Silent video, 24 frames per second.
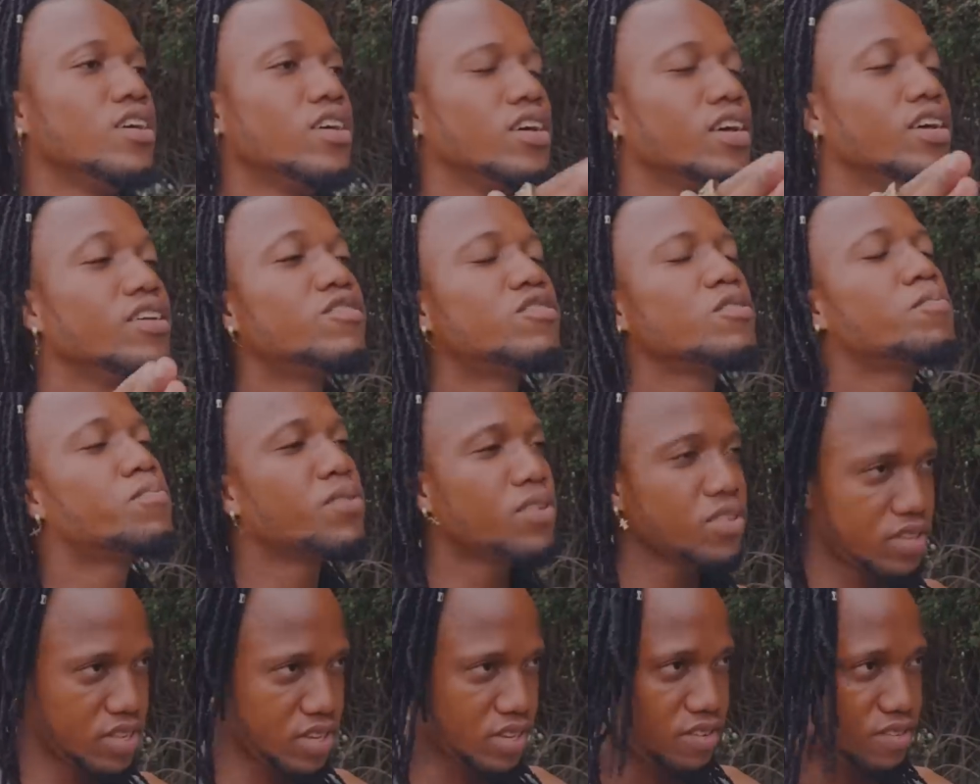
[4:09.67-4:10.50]
It's a
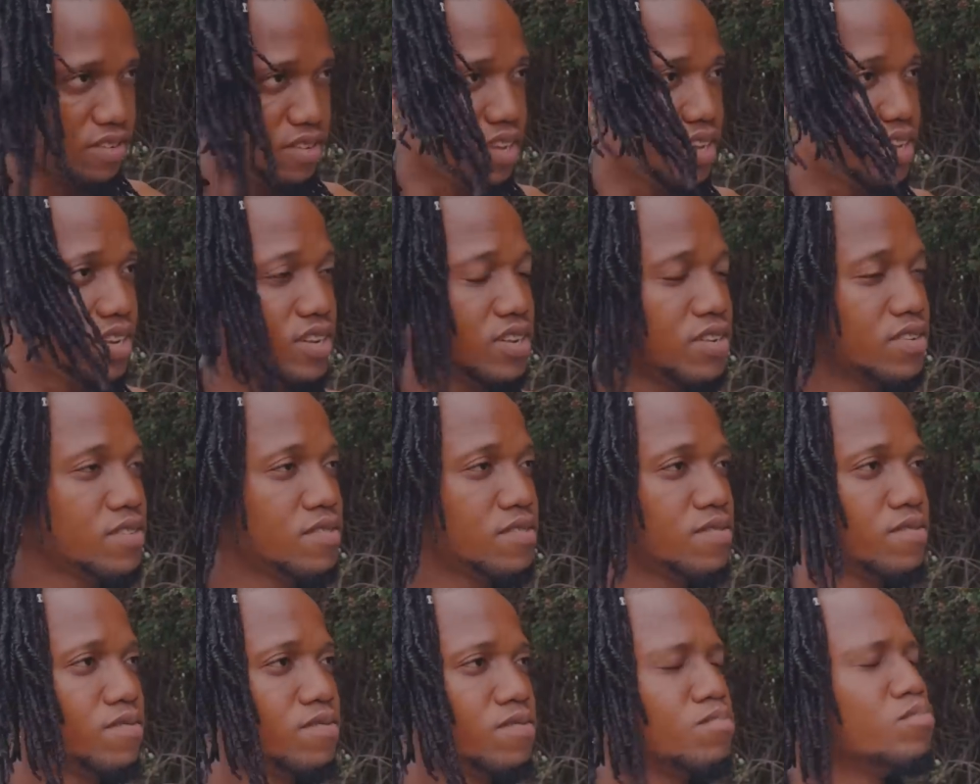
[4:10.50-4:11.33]

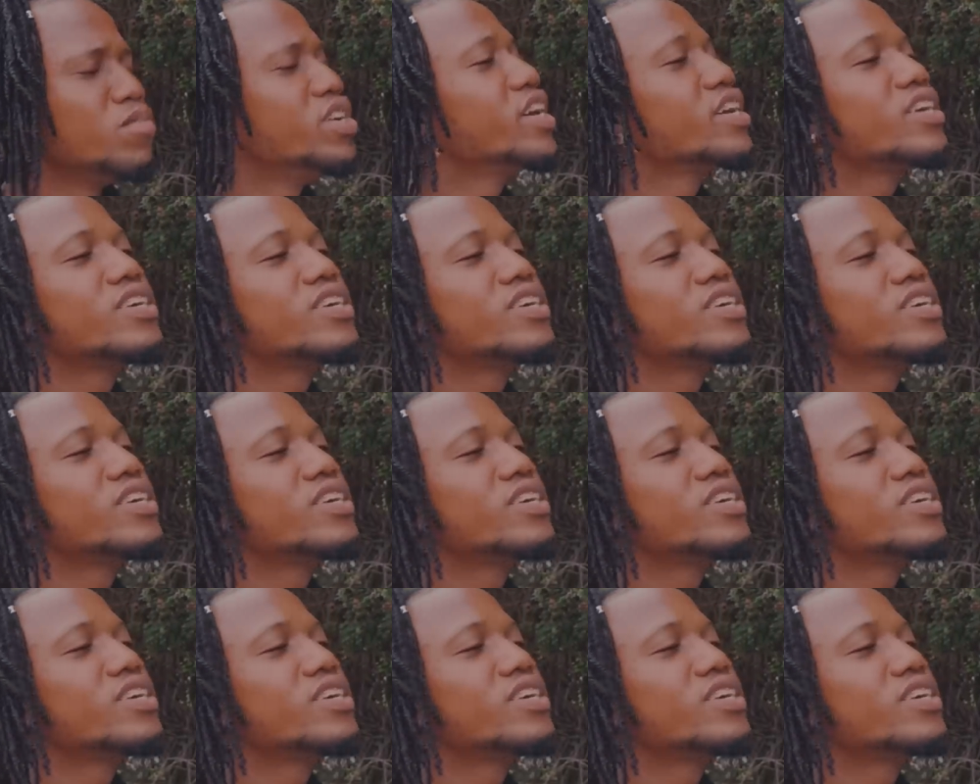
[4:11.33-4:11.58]
protection, but you